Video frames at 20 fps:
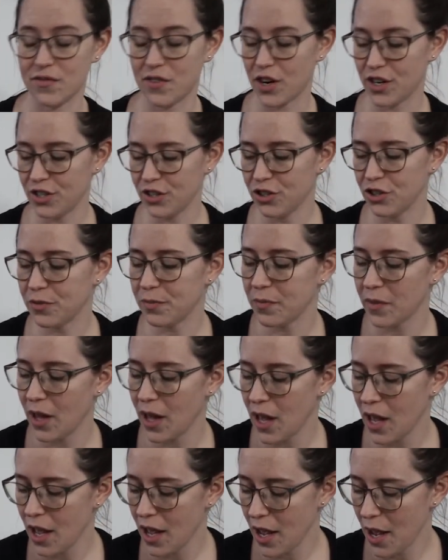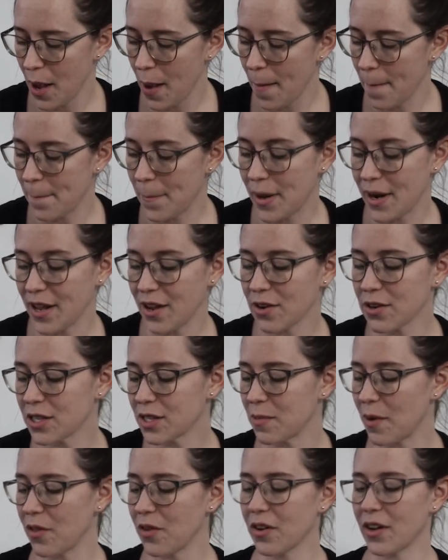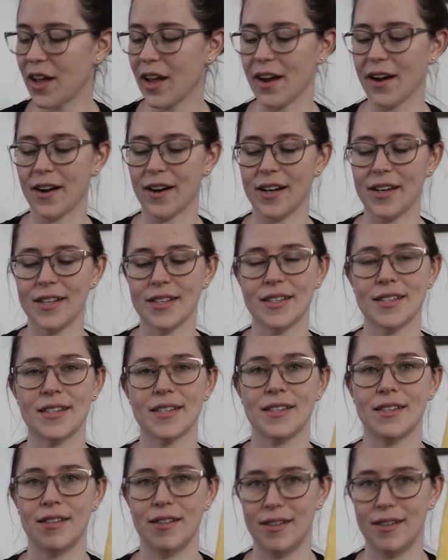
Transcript: Orange. But here's some other carrots.